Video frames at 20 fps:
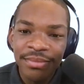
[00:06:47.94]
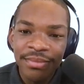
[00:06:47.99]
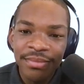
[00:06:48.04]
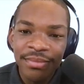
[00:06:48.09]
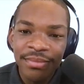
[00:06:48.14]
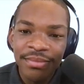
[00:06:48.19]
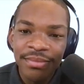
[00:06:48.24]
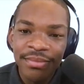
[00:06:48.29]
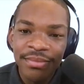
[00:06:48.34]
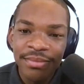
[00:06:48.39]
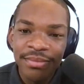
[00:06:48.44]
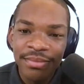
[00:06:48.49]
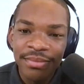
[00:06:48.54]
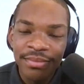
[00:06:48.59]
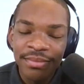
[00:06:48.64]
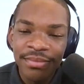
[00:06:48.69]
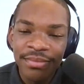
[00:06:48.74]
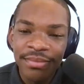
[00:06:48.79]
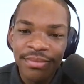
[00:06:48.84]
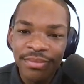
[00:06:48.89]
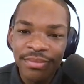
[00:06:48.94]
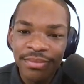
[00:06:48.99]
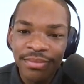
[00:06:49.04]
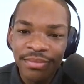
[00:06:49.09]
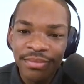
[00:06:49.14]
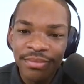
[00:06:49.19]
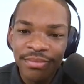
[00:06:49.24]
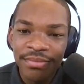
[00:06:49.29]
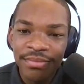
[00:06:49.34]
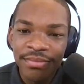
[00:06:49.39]

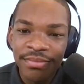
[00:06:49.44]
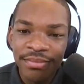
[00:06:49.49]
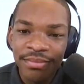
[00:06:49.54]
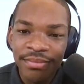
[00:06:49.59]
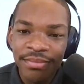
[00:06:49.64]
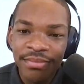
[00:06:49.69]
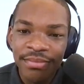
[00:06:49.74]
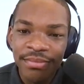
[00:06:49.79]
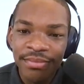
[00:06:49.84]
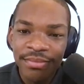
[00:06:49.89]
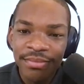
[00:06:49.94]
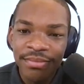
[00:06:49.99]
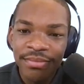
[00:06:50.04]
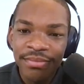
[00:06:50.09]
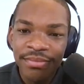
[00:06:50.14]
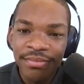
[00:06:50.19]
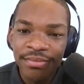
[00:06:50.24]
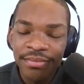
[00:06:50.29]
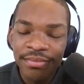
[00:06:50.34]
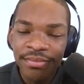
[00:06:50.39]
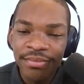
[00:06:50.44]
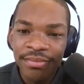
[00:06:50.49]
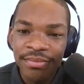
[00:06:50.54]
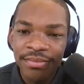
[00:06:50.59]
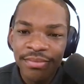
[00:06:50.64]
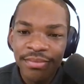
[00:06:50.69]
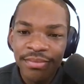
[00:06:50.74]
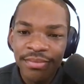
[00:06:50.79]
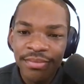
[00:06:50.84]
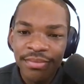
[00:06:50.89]

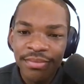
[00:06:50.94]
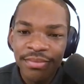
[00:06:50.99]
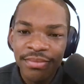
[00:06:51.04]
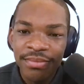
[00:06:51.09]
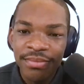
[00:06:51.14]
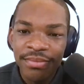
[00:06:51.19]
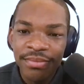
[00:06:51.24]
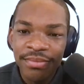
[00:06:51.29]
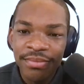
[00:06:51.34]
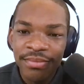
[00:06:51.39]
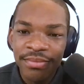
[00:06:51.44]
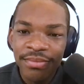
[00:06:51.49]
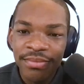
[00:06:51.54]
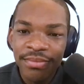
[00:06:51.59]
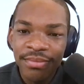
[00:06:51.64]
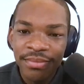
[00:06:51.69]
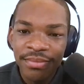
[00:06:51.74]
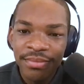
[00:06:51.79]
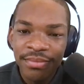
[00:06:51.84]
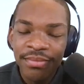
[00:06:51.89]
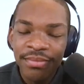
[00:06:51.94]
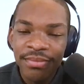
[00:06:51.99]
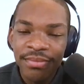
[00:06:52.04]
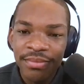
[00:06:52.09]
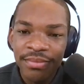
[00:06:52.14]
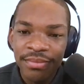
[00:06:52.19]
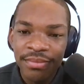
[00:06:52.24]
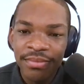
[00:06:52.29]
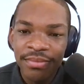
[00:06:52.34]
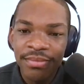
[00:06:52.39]

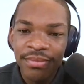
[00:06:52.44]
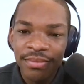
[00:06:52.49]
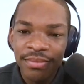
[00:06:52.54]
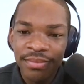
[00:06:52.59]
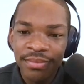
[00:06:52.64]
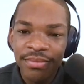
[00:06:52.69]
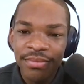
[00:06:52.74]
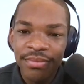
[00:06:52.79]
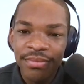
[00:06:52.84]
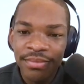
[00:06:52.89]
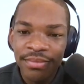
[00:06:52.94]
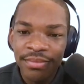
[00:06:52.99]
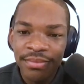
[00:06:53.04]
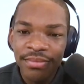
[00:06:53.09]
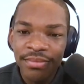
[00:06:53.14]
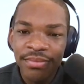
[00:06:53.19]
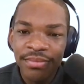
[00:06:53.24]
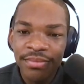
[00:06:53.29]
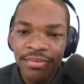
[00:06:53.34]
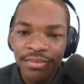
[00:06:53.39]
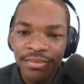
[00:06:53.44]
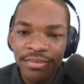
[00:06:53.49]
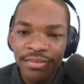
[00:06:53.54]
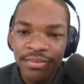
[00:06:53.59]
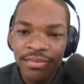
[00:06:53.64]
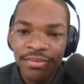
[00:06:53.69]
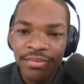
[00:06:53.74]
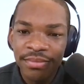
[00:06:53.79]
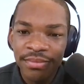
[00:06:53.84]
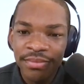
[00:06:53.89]

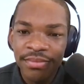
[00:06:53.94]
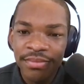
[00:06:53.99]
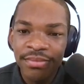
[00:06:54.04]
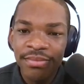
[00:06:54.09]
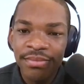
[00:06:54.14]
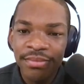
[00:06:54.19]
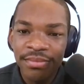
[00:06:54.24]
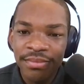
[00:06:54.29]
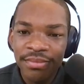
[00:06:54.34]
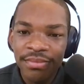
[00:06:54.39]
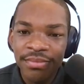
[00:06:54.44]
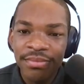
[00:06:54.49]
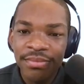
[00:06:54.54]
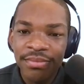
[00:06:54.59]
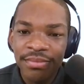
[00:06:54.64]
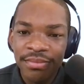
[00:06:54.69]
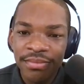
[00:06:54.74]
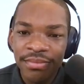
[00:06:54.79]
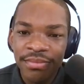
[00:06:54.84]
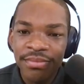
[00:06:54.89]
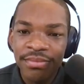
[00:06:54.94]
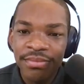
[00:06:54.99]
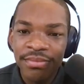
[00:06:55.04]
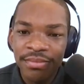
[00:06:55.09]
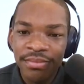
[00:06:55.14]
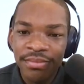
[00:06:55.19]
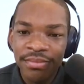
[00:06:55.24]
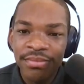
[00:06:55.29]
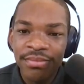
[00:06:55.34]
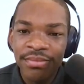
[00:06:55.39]

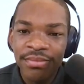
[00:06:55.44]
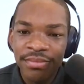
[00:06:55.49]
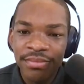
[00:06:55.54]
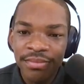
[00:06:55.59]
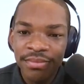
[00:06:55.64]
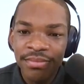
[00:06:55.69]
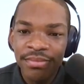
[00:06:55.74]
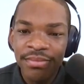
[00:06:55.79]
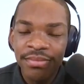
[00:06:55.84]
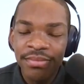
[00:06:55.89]
This person isn't speaking.